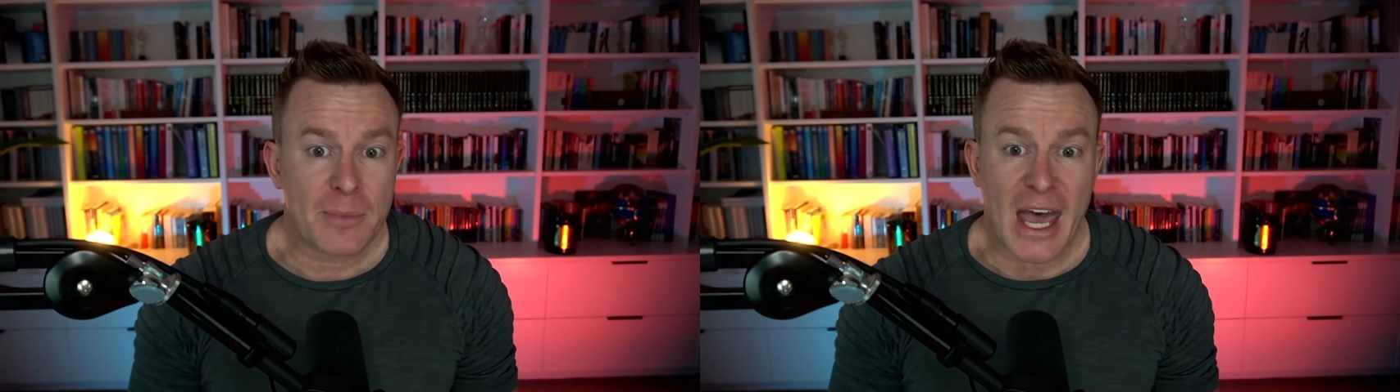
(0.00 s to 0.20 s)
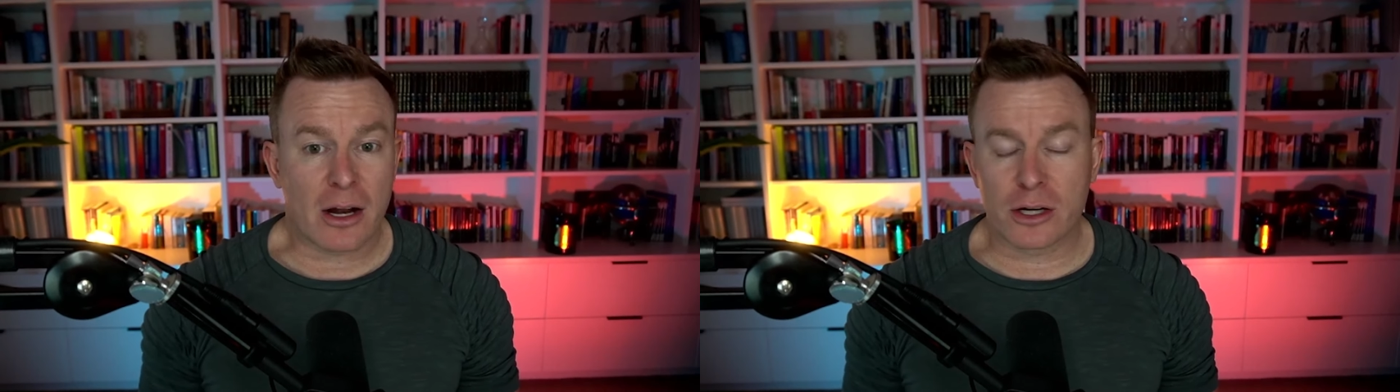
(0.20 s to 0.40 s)

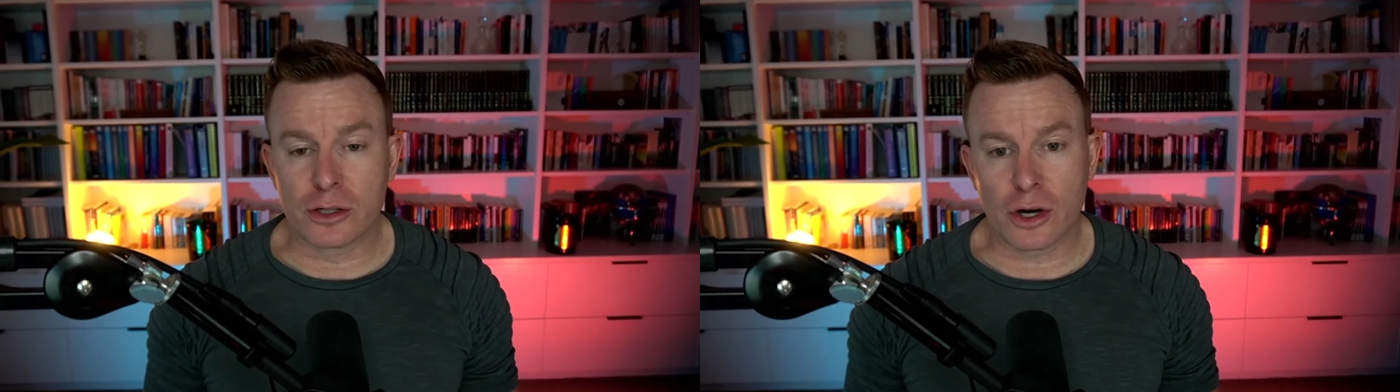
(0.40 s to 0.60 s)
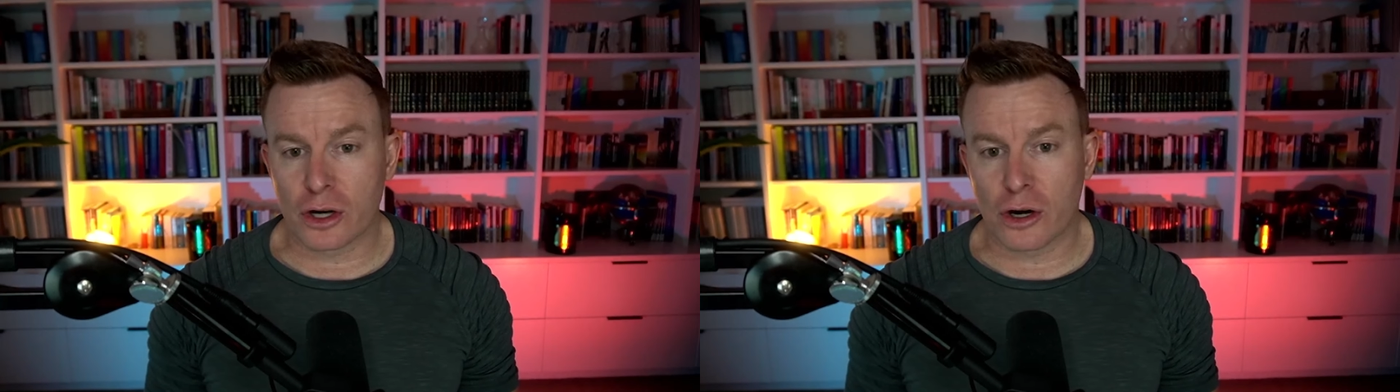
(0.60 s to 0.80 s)
and I could
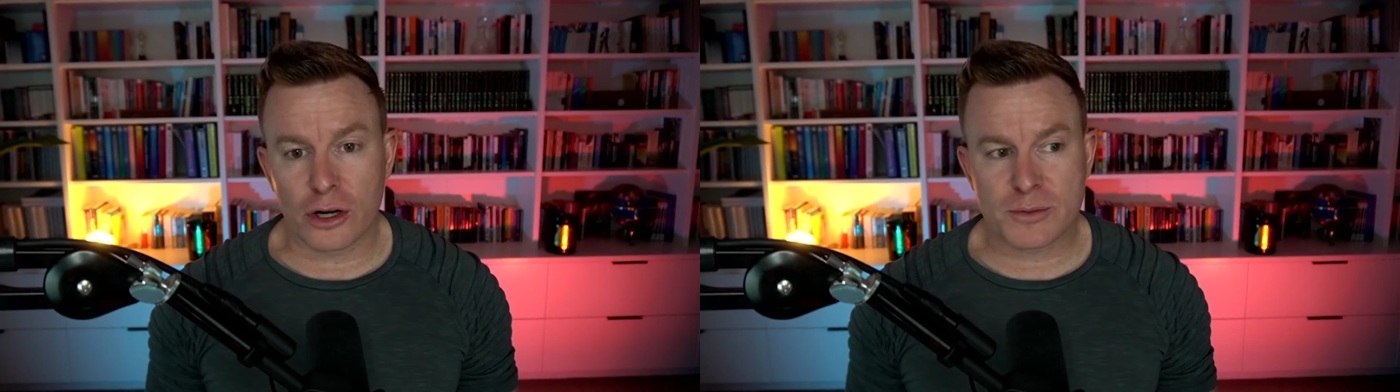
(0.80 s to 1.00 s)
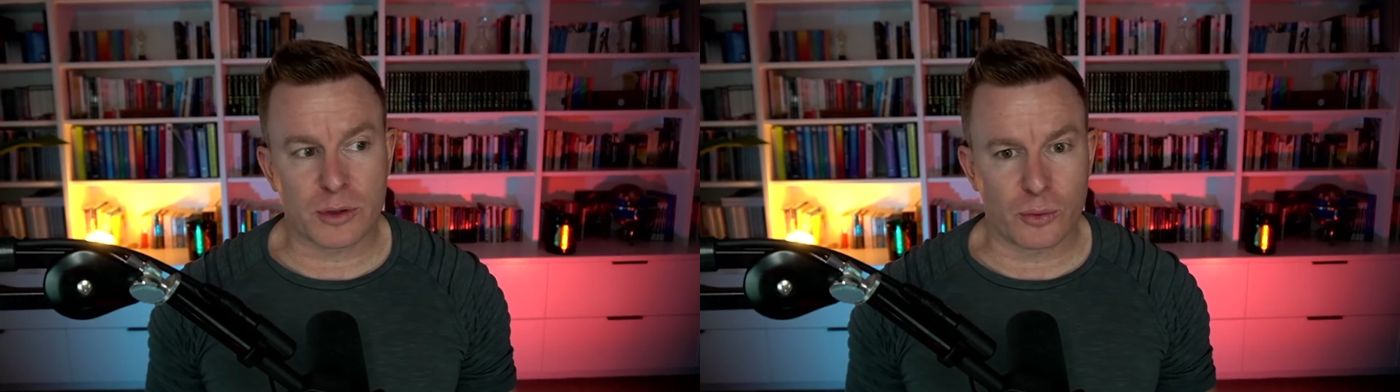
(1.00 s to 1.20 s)
go to
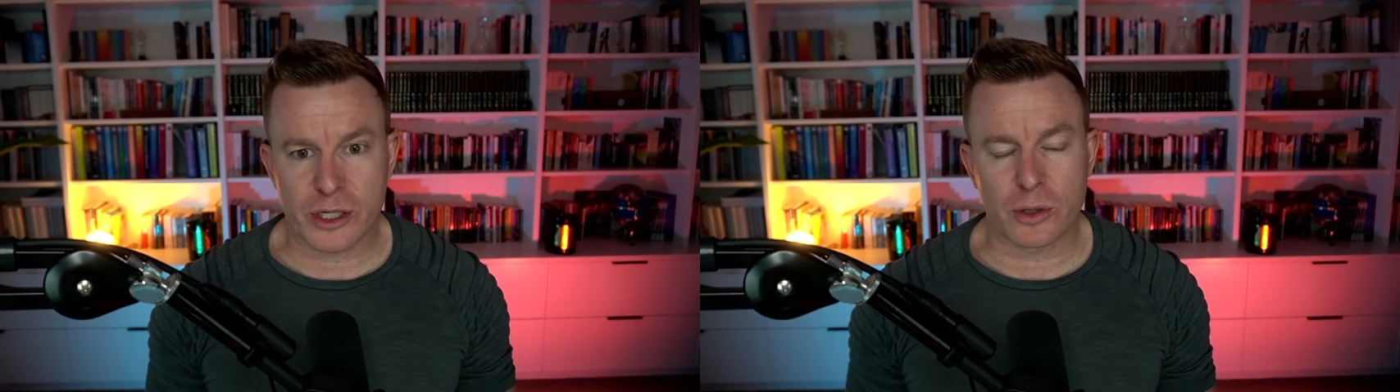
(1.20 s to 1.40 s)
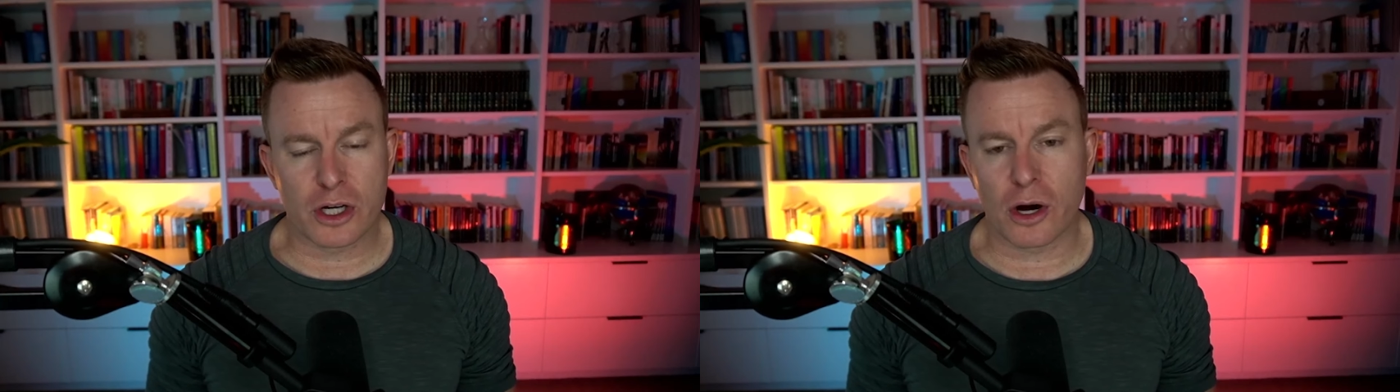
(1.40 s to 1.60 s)
hospital, which
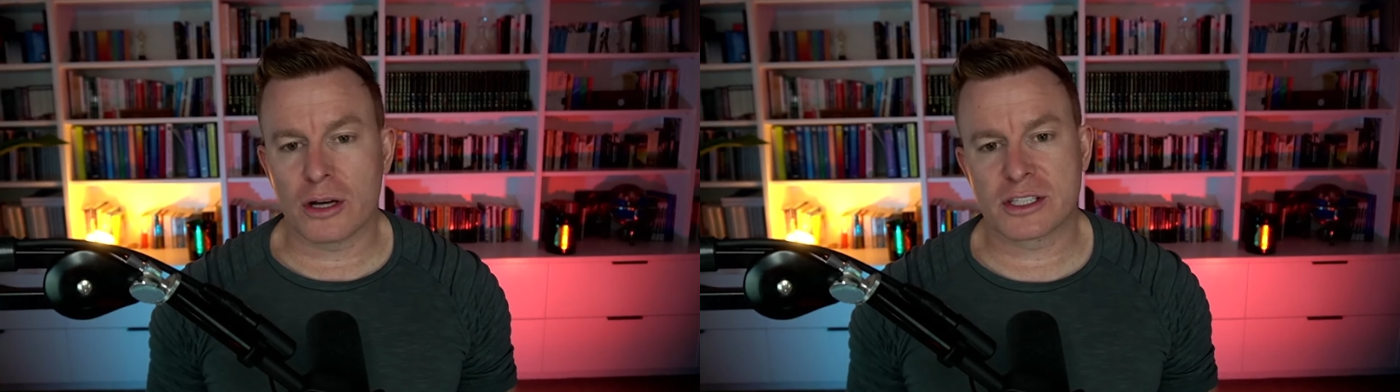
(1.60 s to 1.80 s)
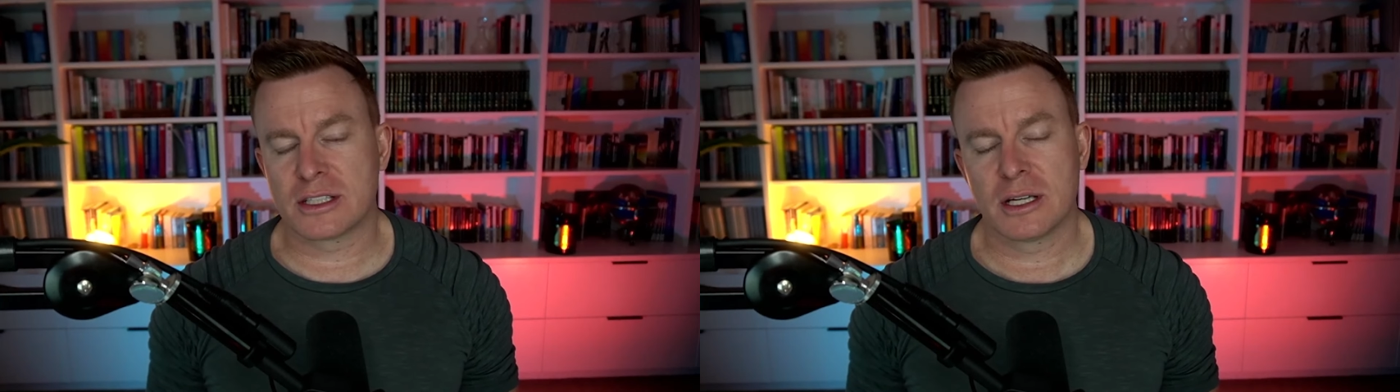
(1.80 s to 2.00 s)
would
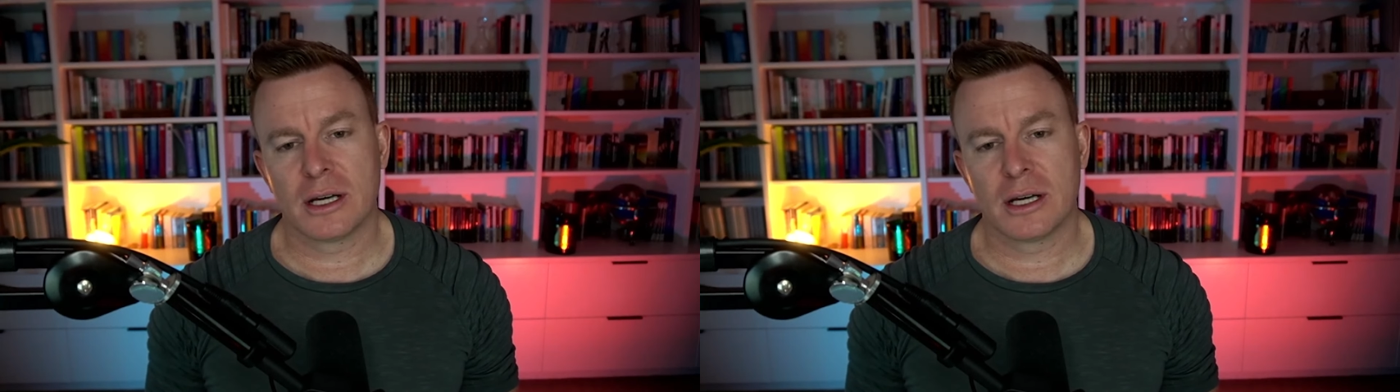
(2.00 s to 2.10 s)
cost